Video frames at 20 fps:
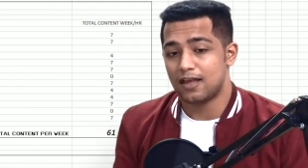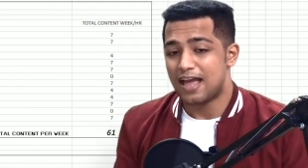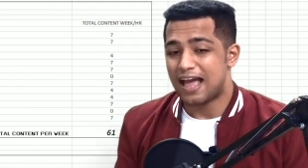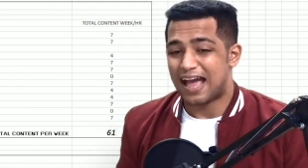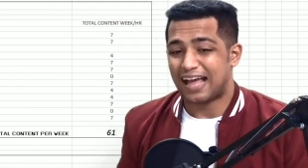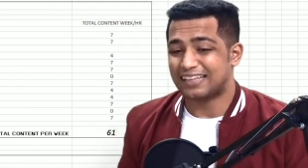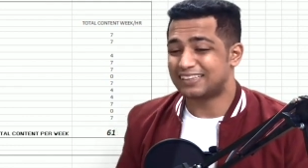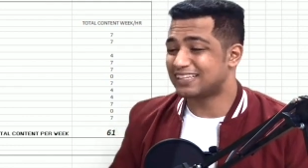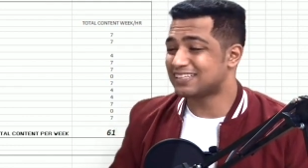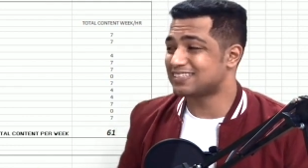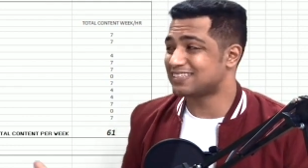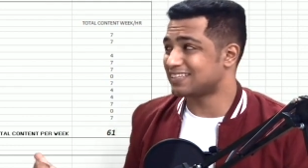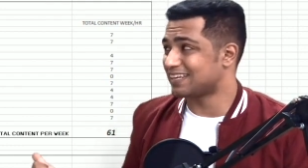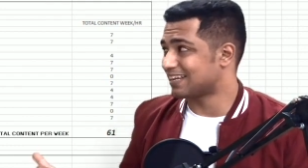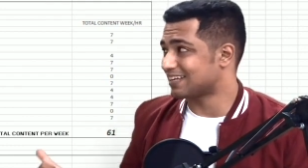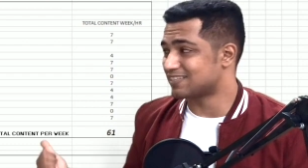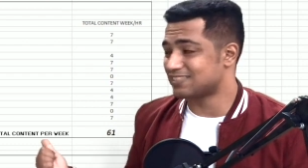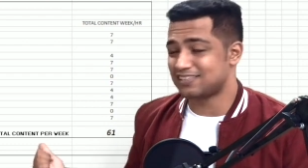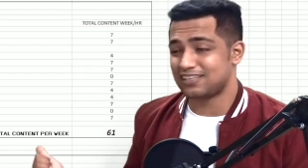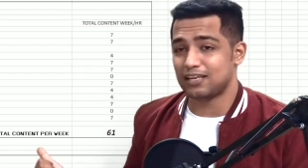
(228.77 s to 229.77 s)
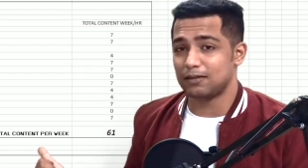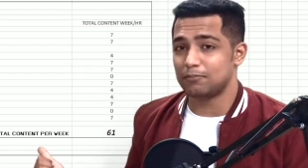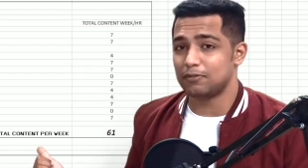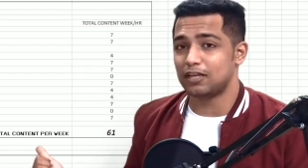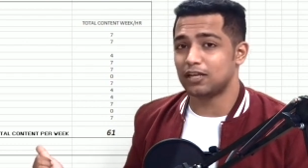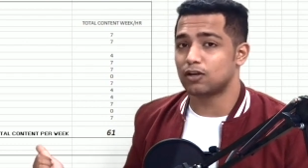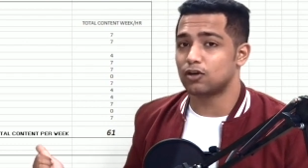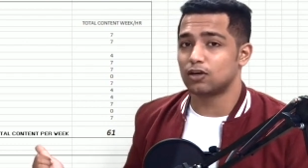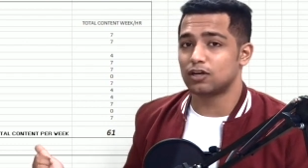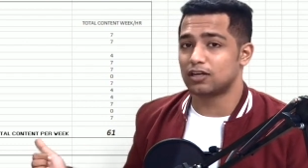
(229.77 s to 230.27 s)
And this is an extremely
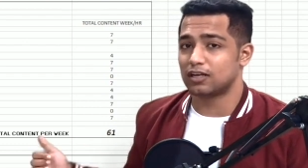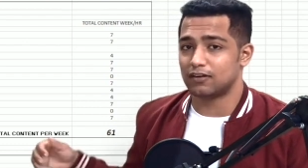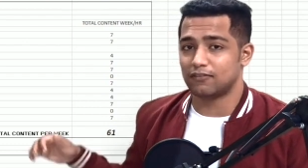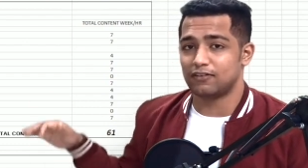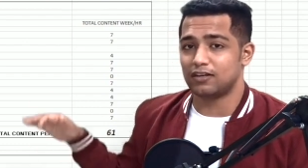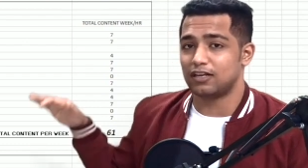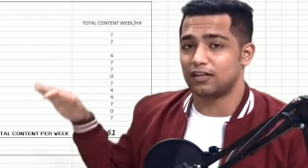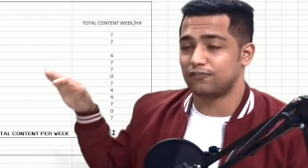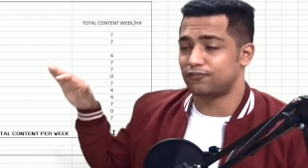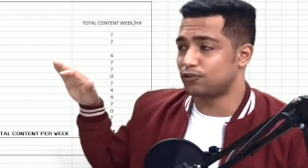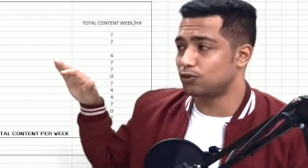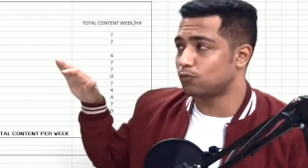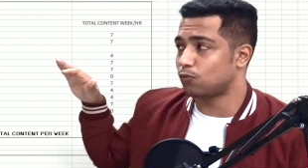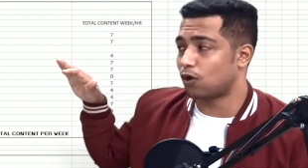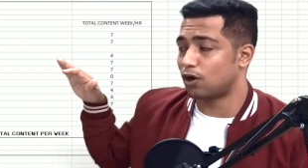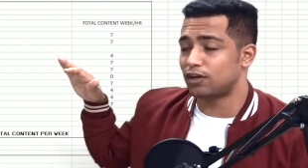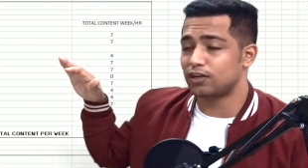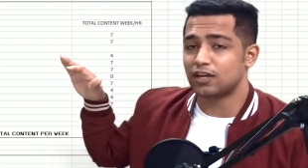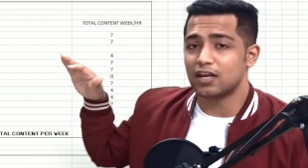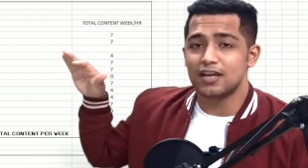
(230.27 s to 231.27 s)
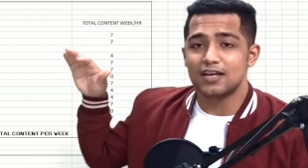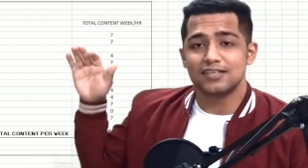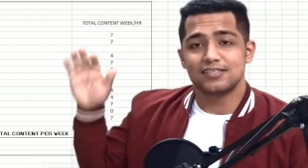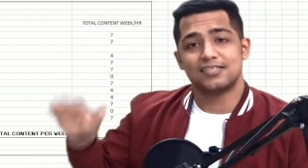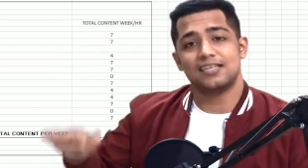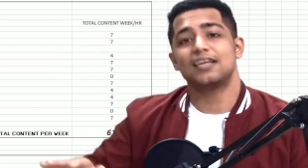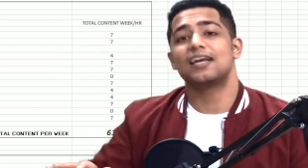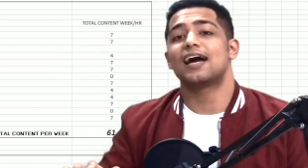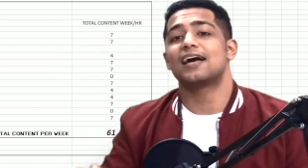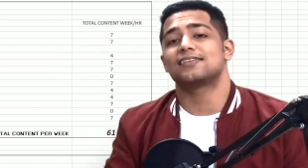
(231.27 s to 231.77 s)
good level. If you want,
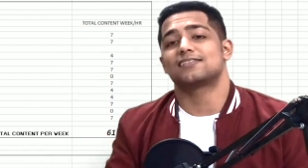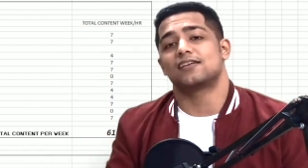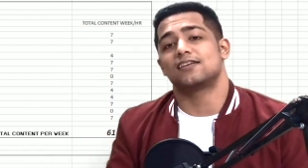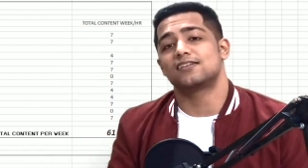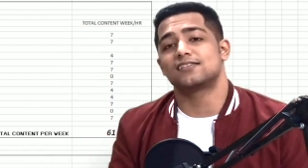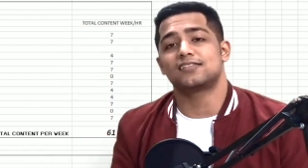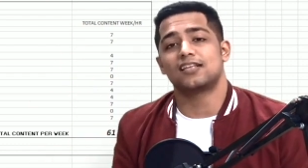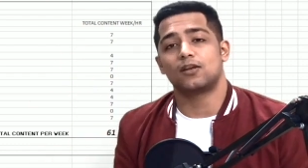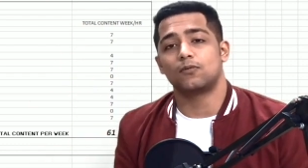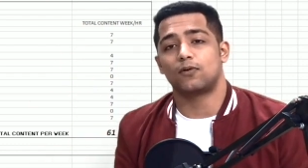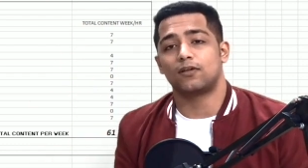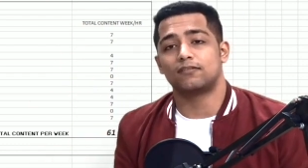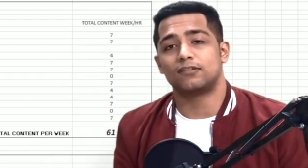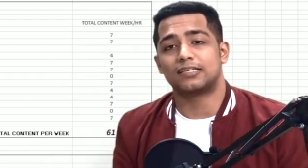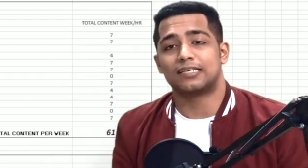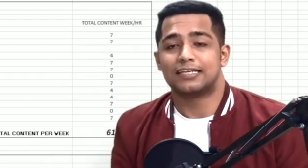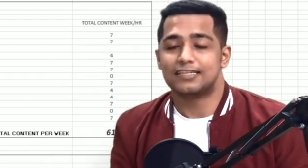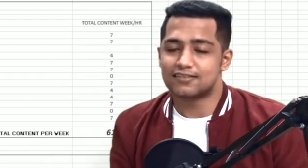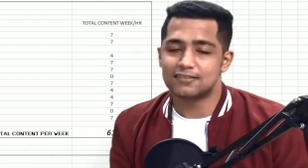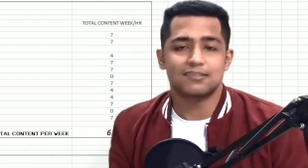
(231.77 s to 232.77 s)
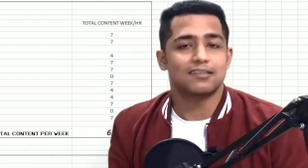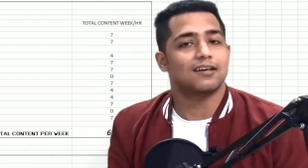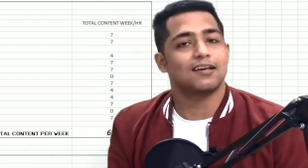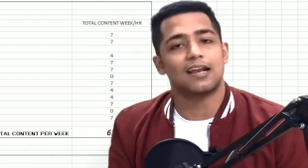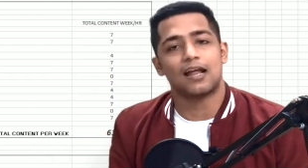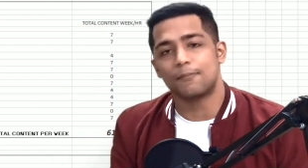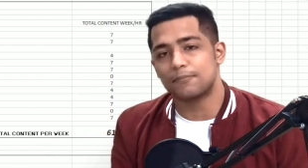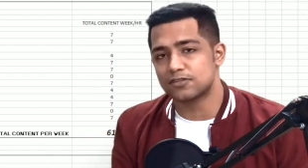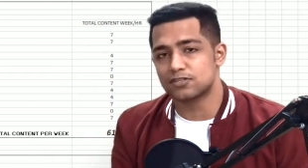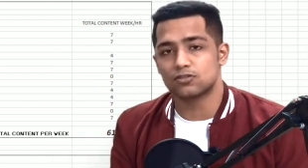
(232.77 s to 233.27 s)
see guys, understand one thing,
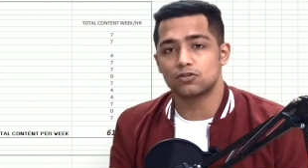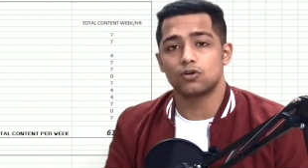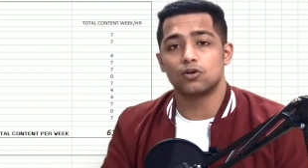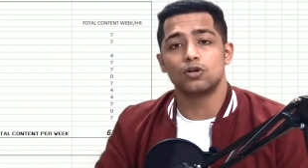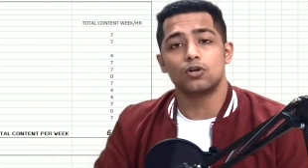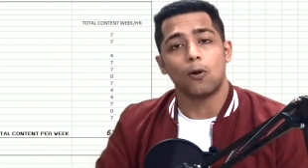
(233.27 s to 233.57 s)
Instagram is good,